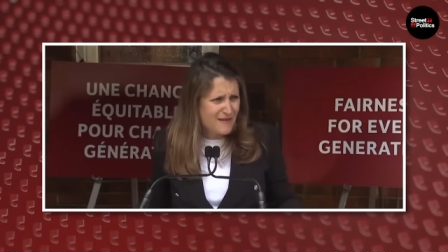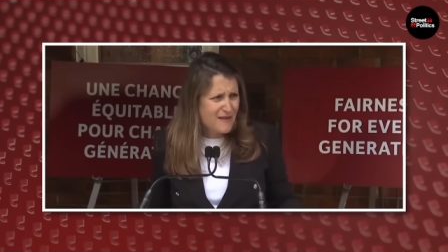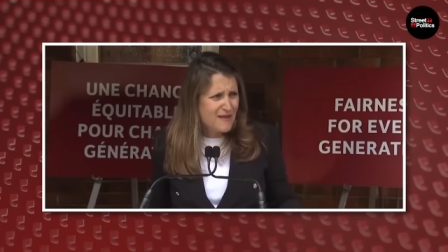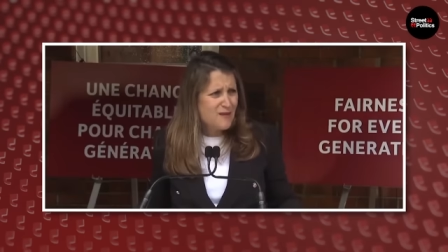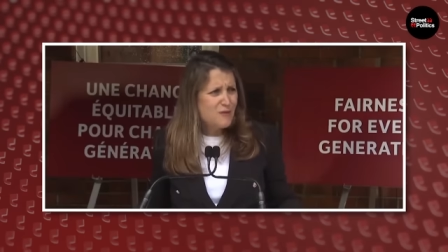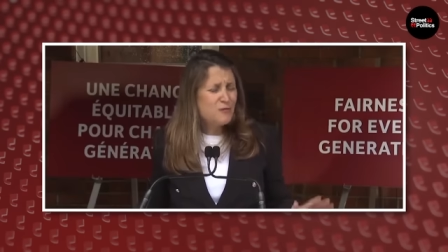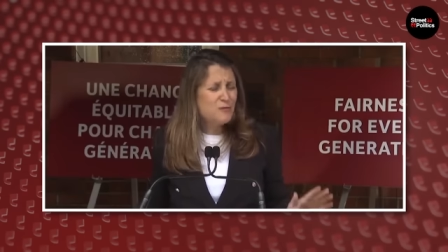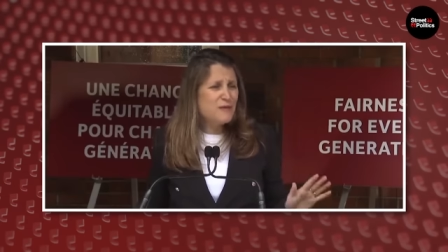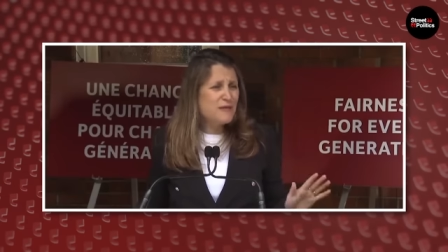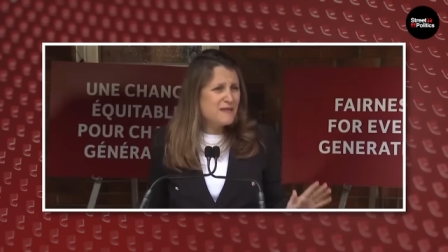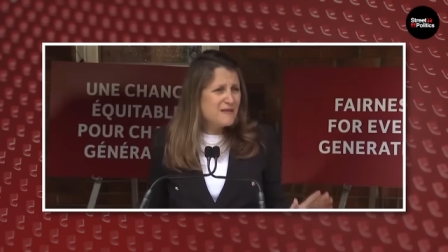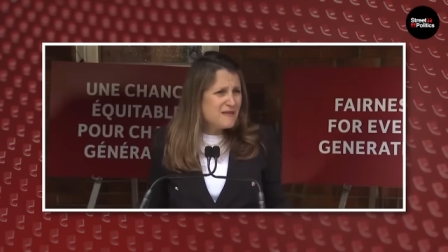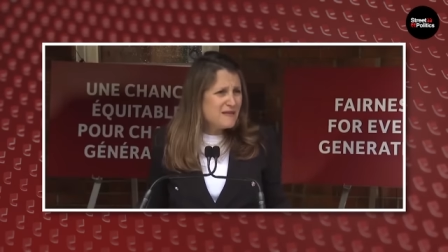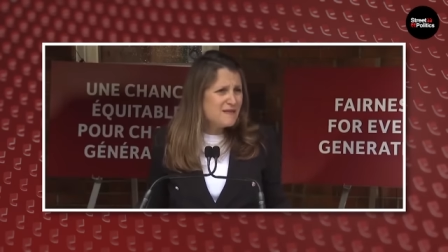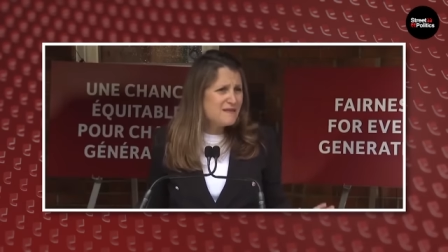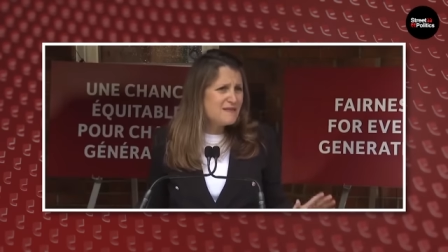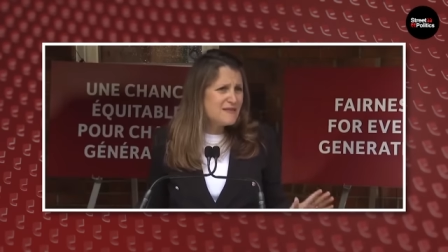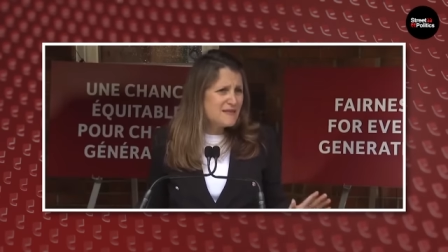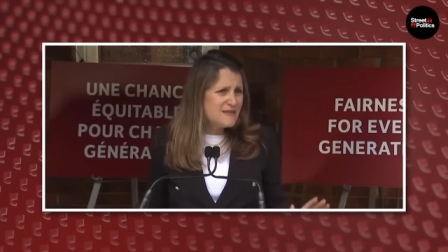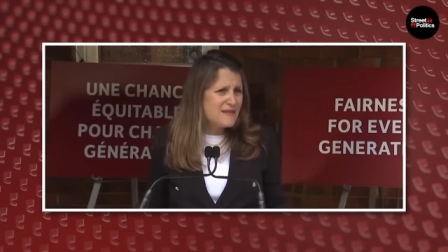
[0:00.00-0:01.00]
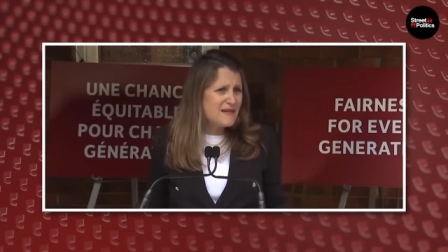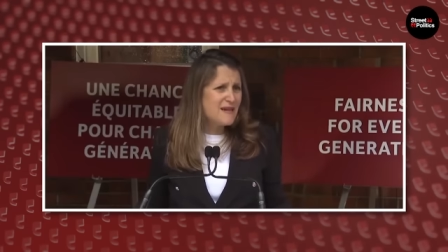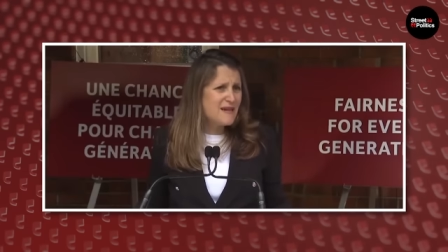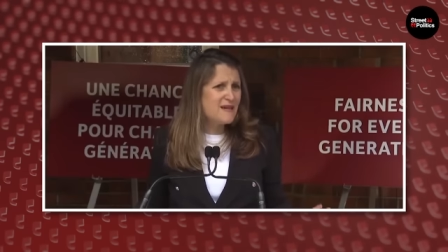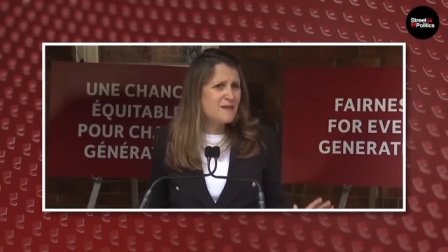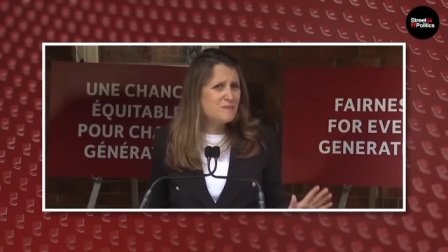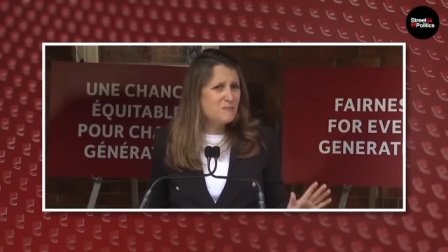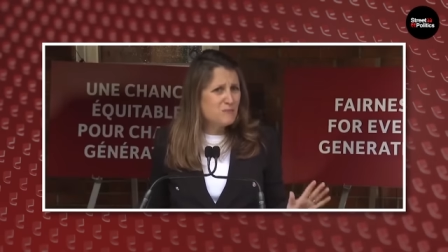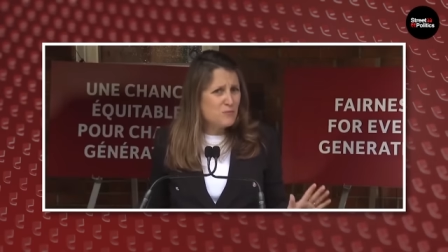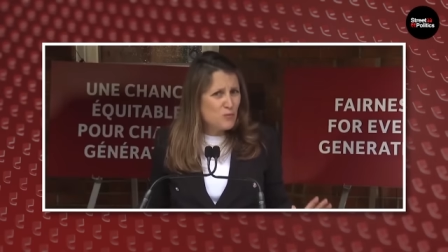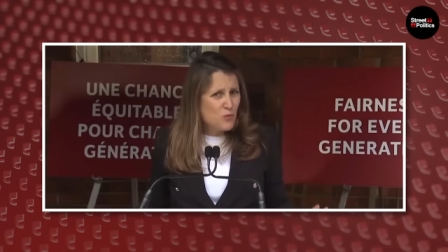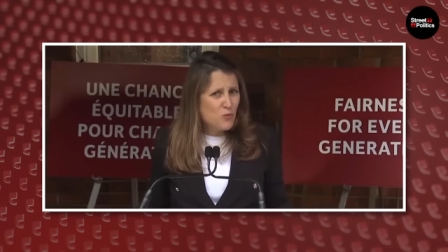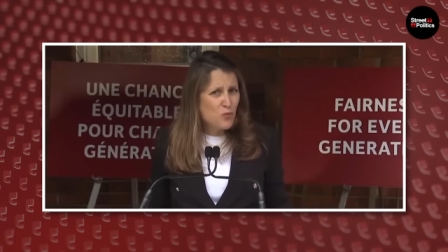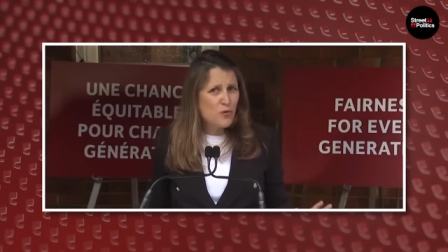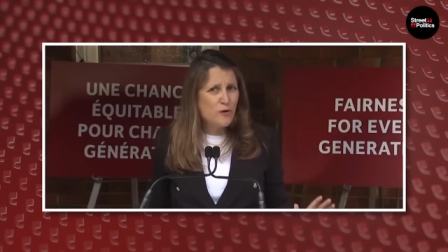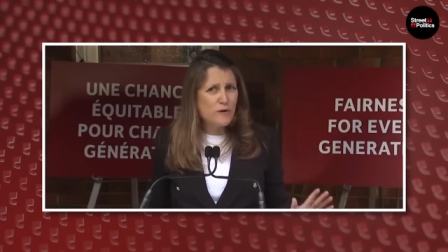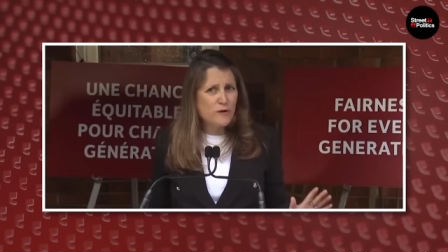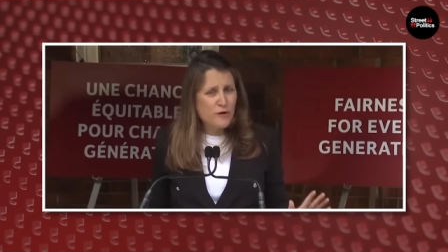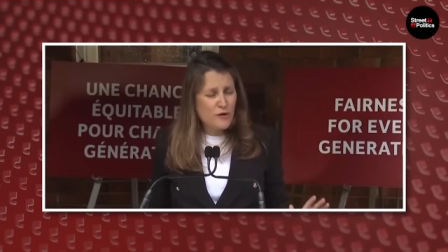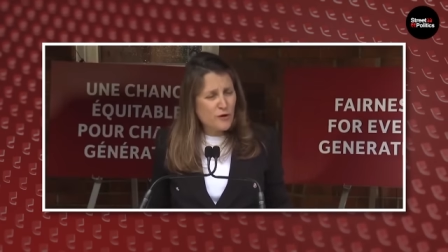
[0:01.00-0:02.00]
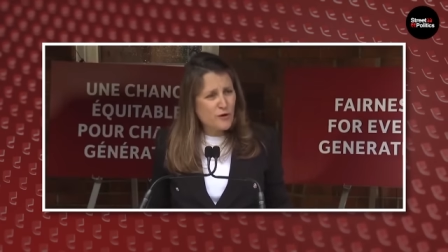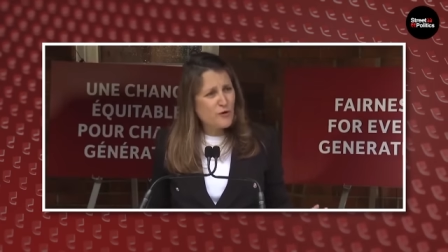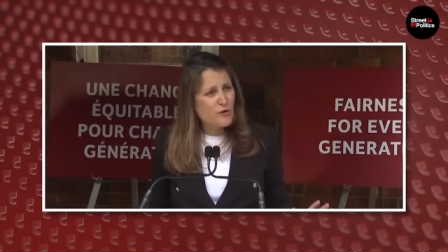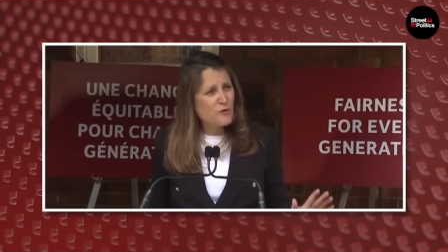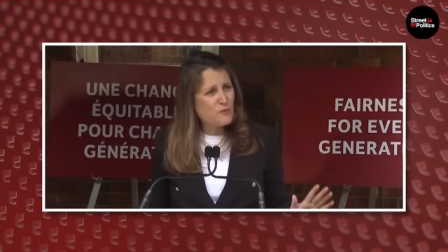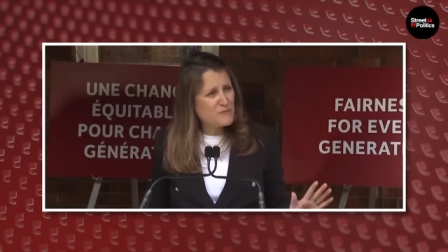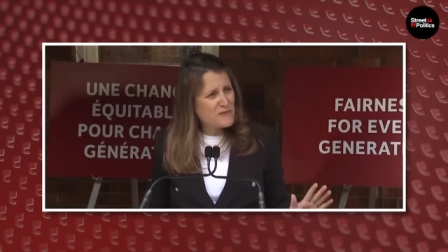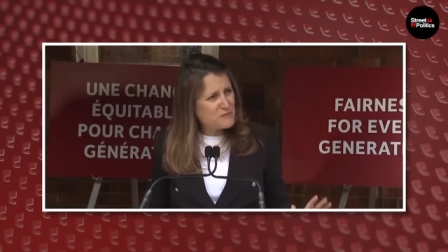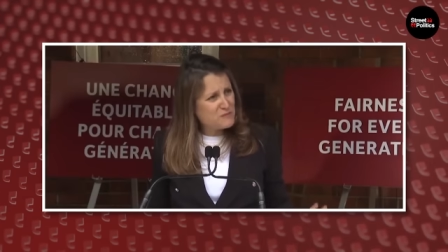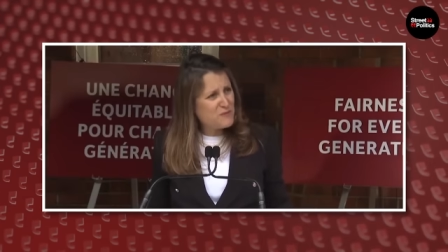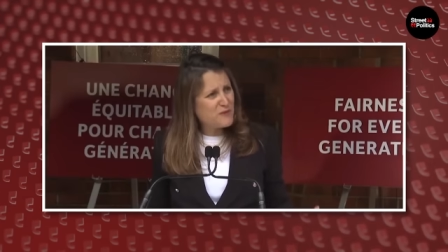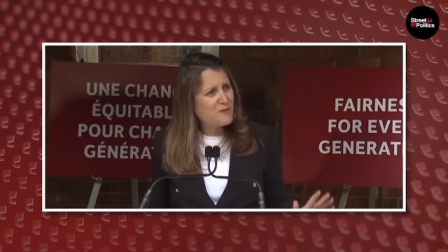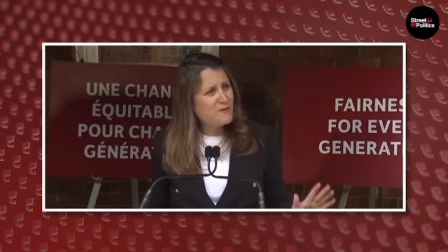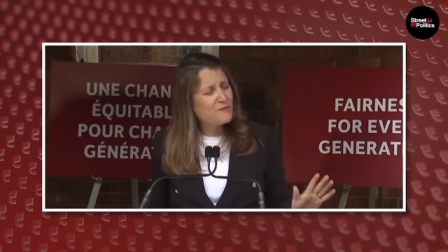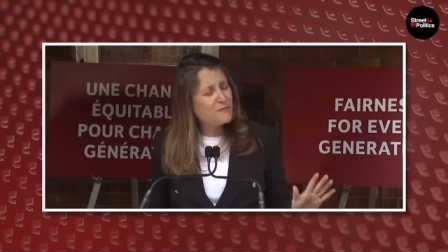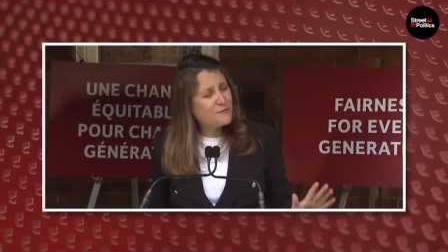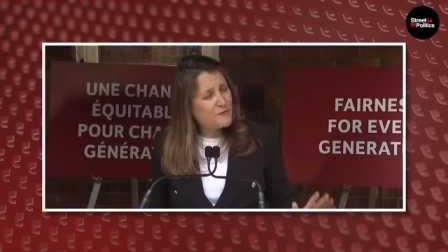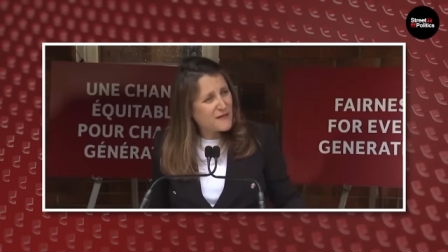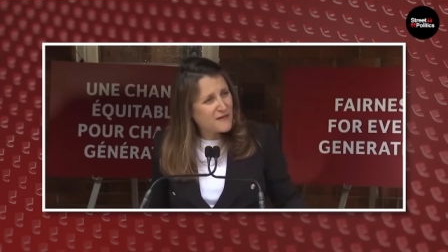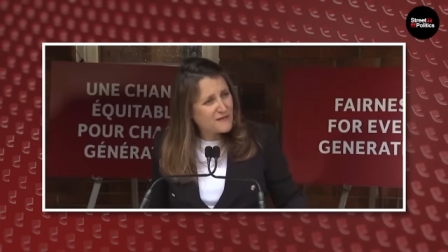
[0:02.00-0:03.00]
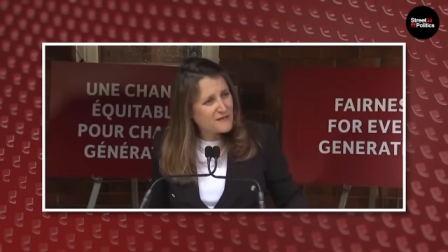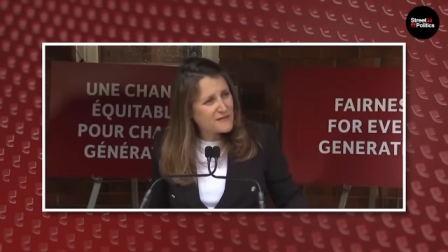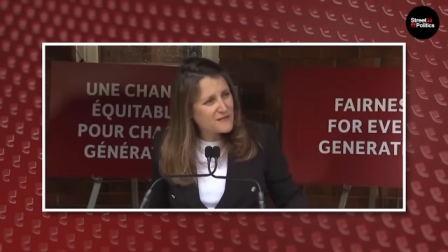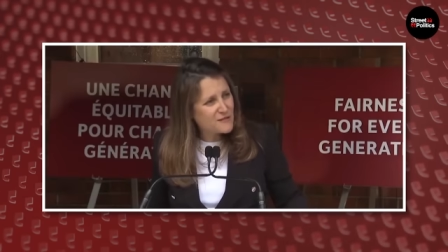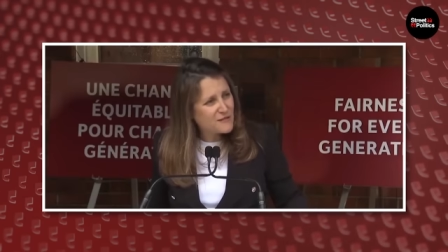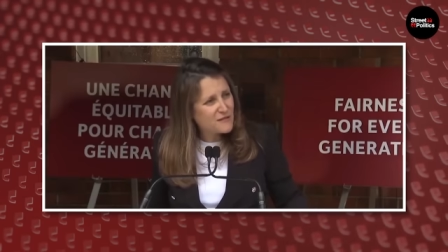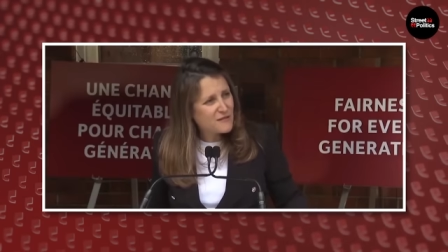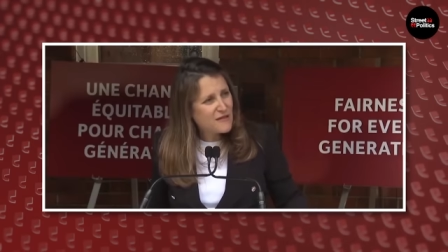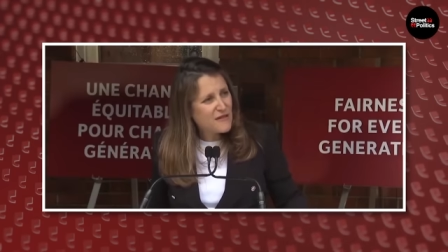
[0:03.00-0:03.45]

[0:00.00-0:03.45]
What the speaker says: We need to get more homes built faster,